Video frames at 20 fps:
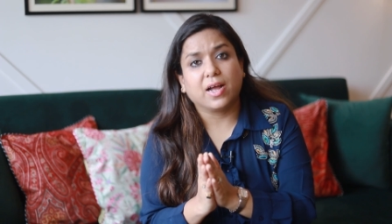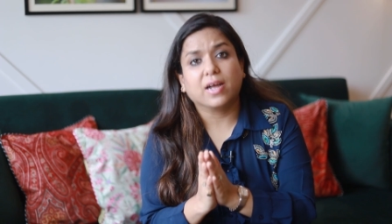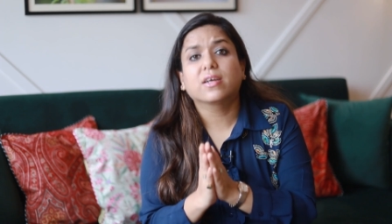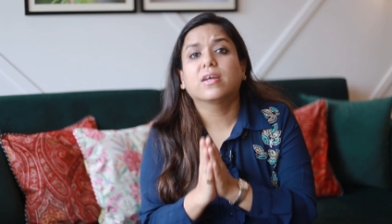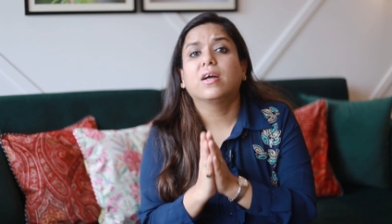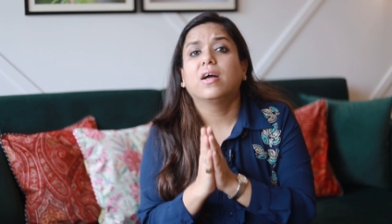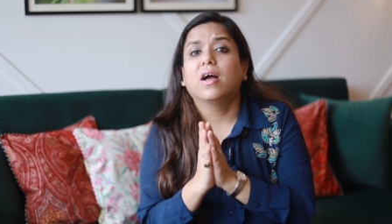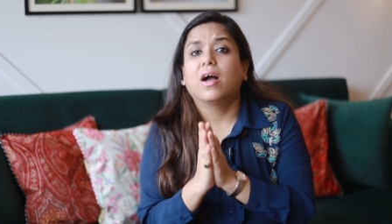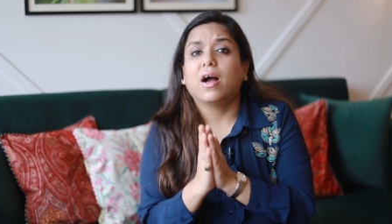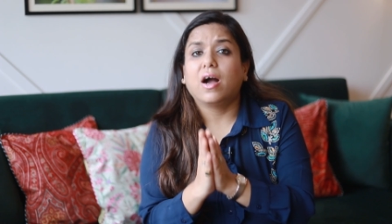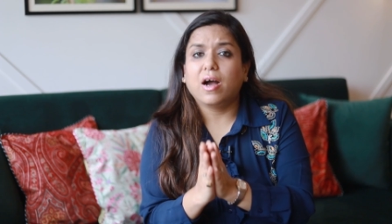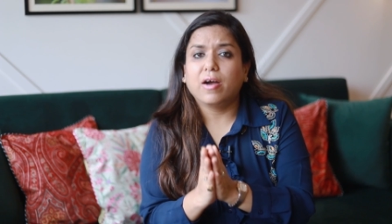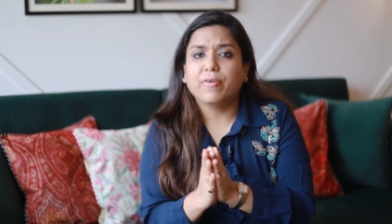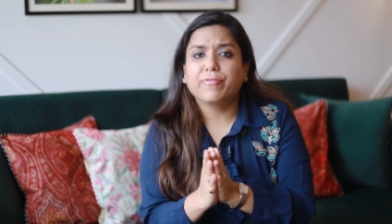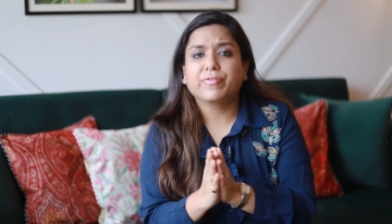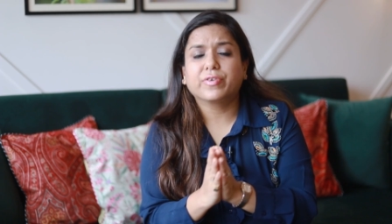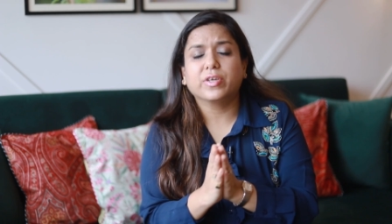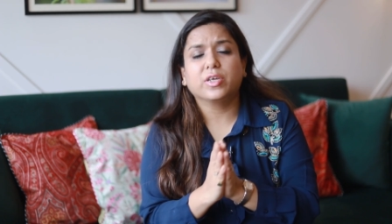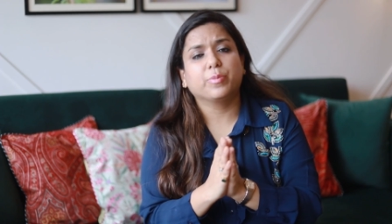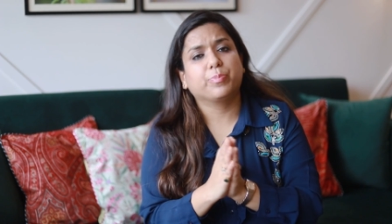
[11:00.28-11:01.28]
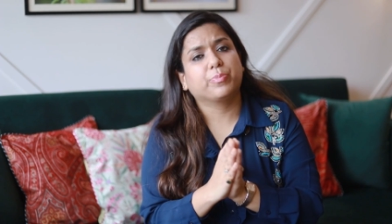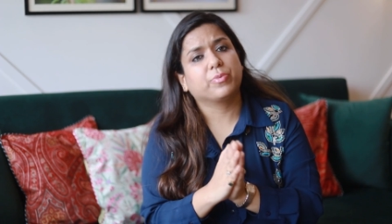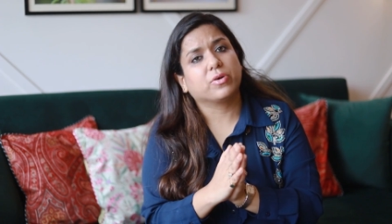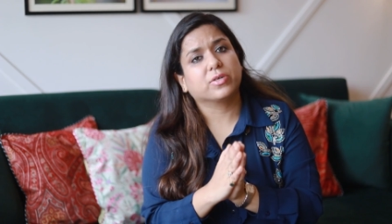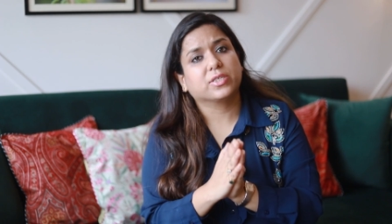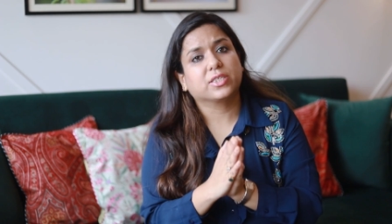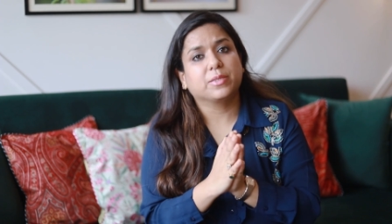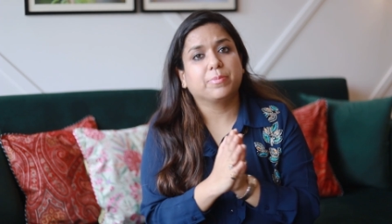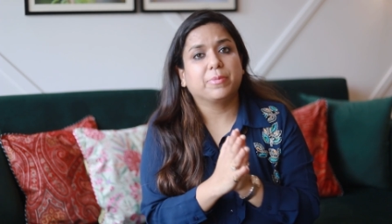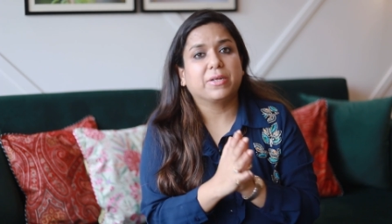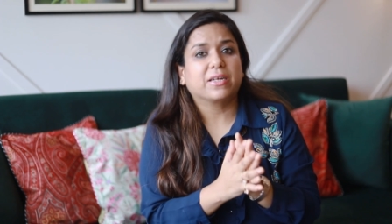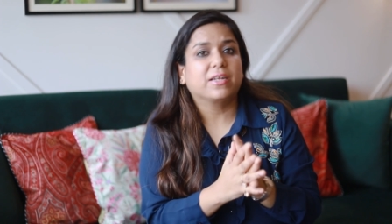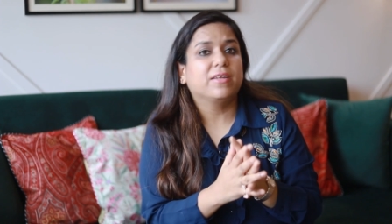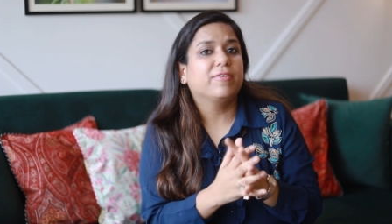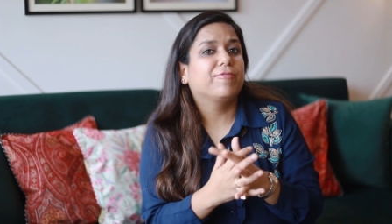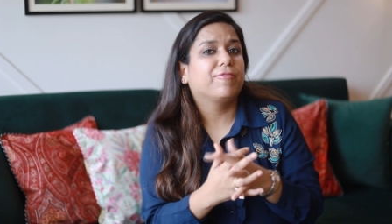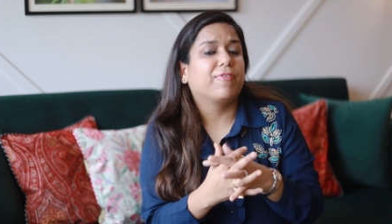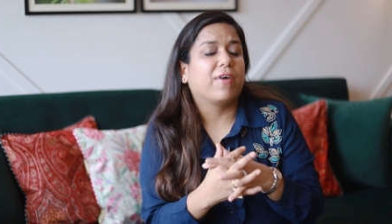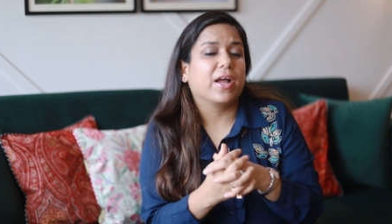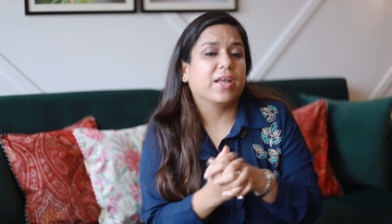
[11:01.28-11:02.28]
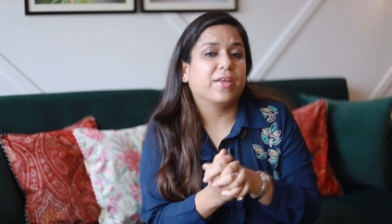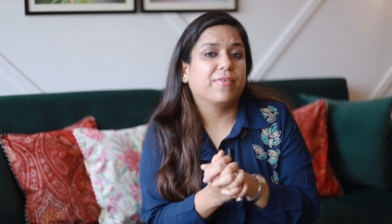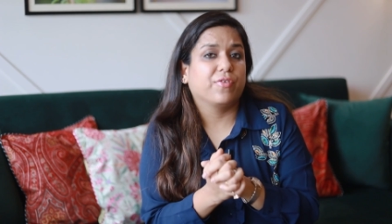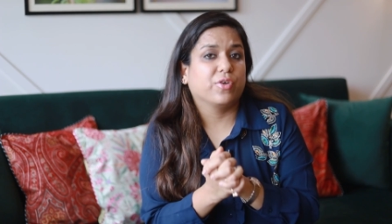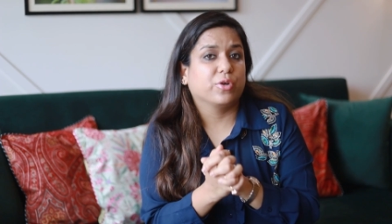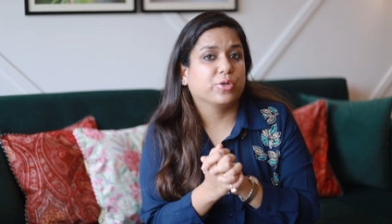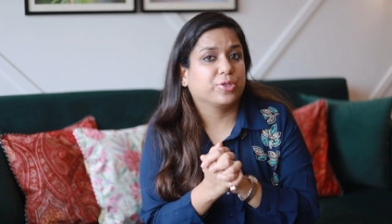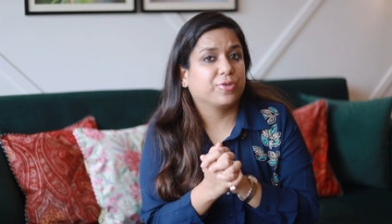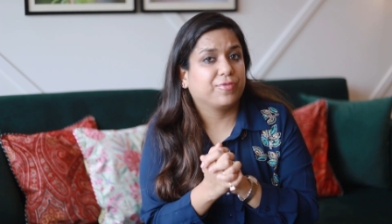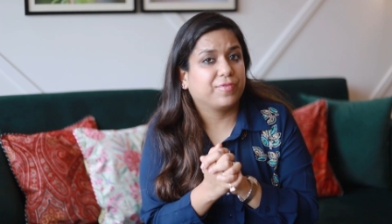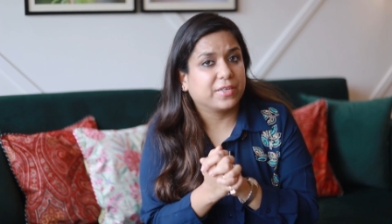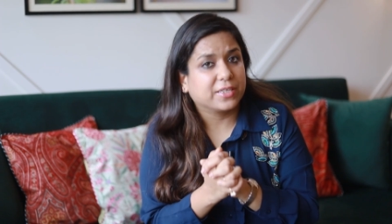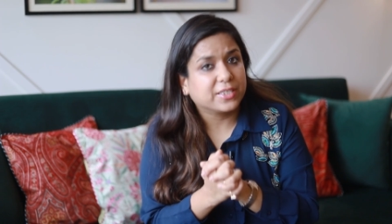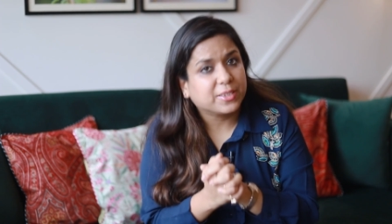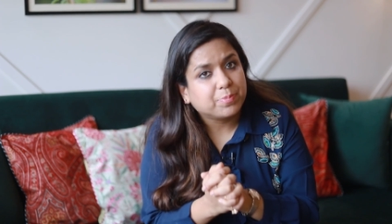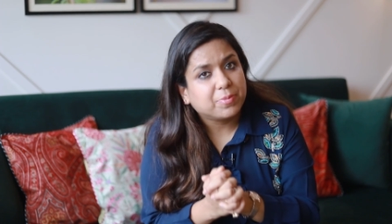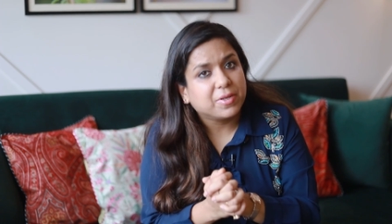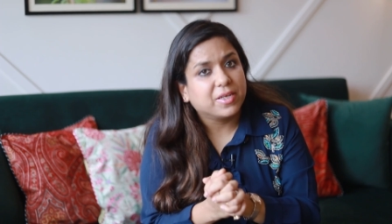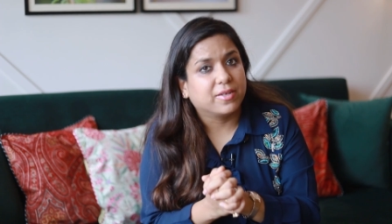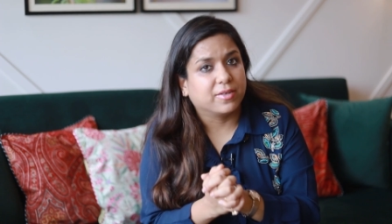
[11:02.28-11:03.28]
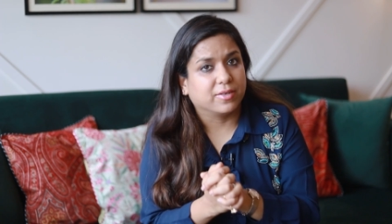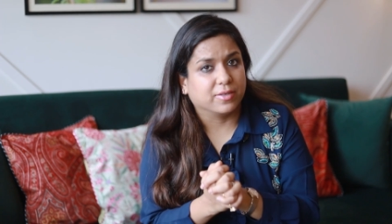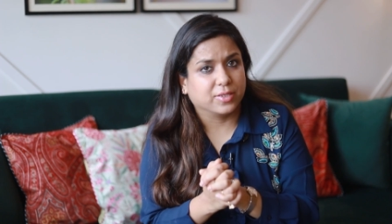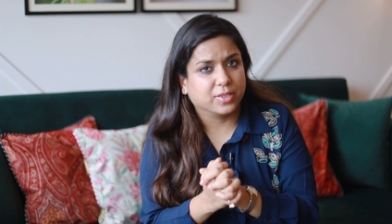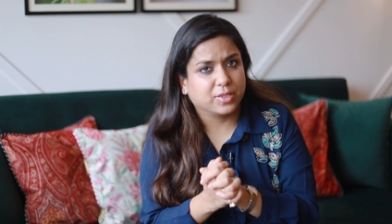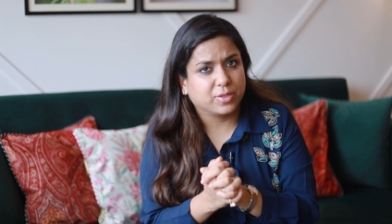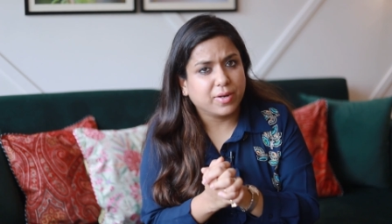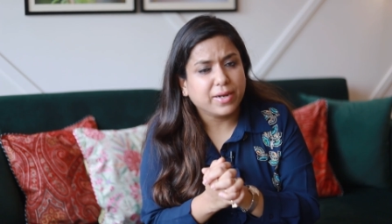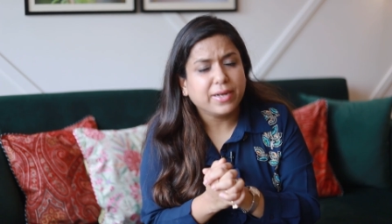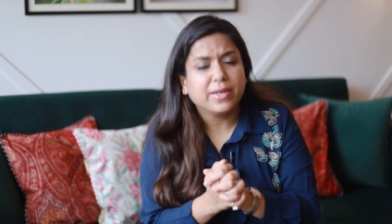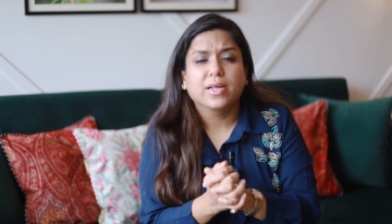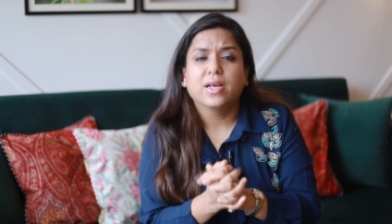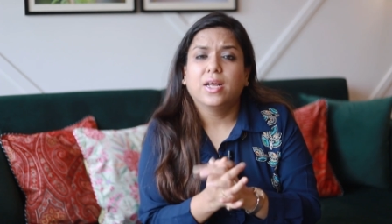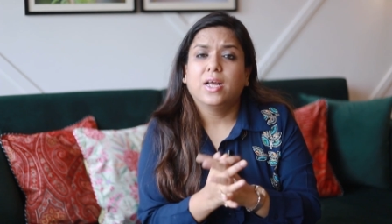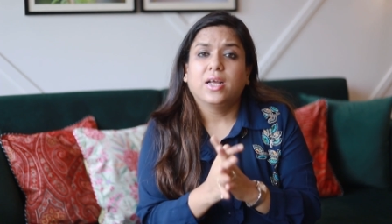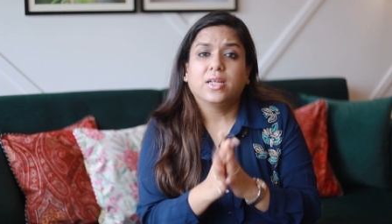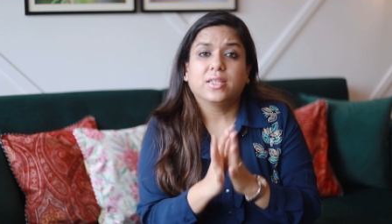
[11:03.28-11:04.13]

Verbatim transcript: lakh after approximately five years of experience, right?